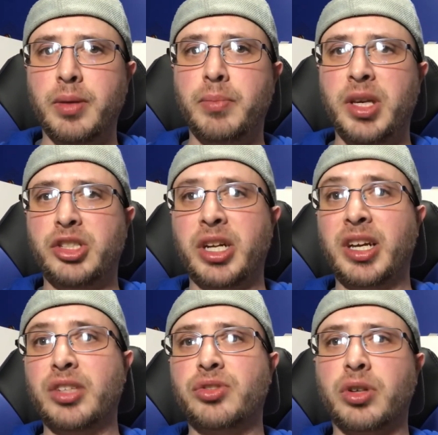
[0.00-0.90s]
me trying
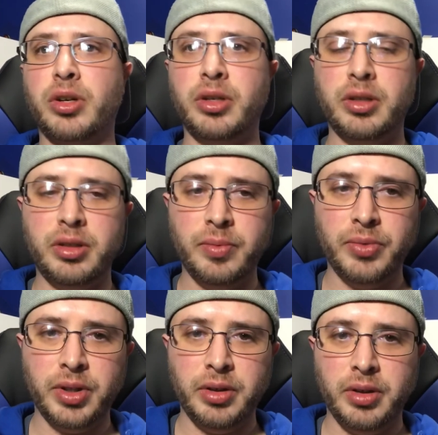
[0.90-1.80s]
to get started,
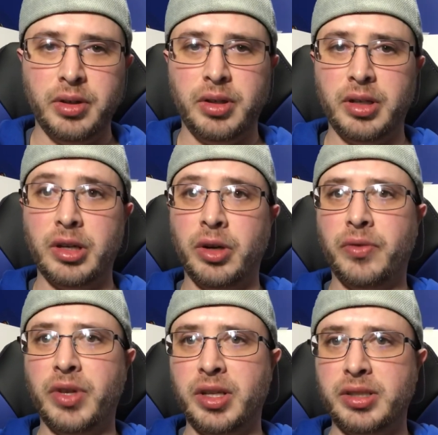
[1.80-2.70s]
and
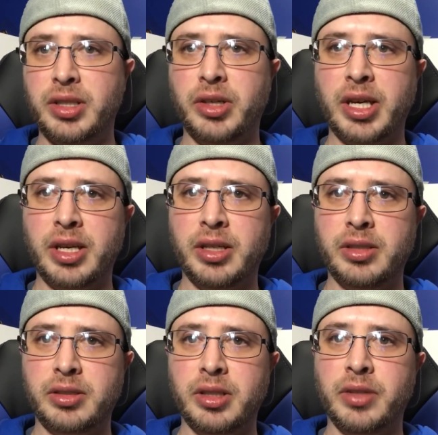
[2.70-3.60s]
hopefully I see you
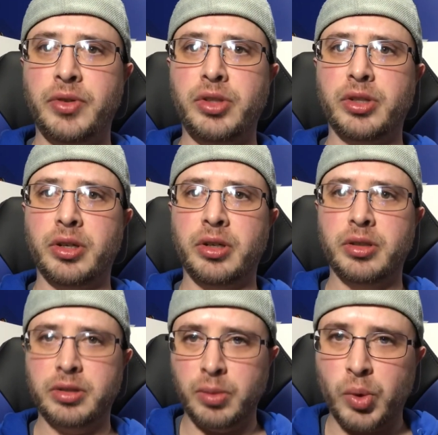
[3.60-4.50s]
guys in the
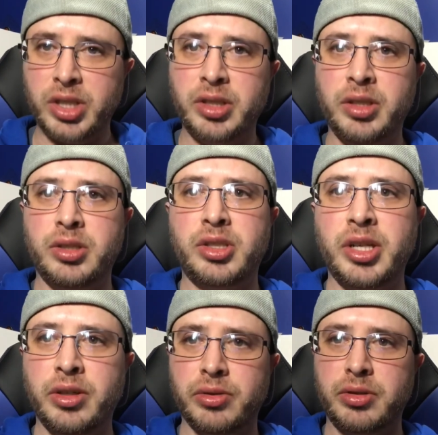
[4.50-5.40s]
future watching these
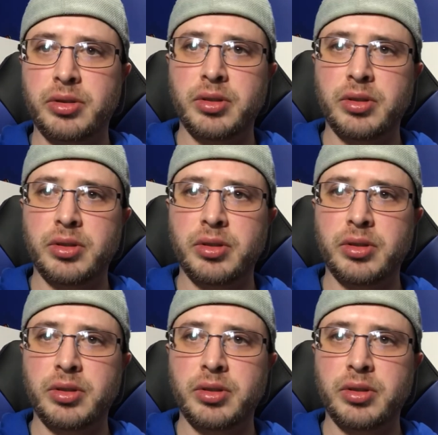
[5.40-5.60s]
channels.